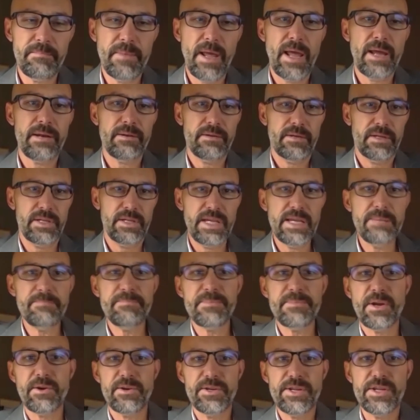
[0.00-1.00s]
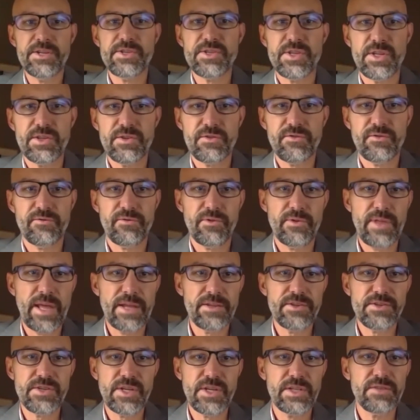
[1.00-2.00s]
and keep their distance for
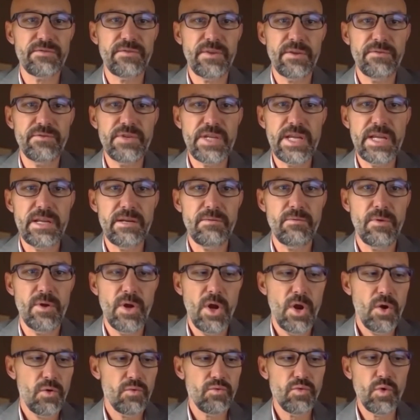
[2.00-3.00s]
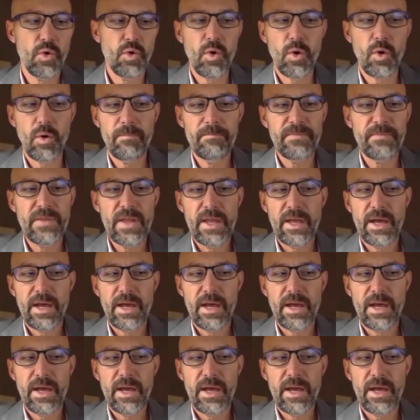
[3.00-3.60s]
that 615 rule.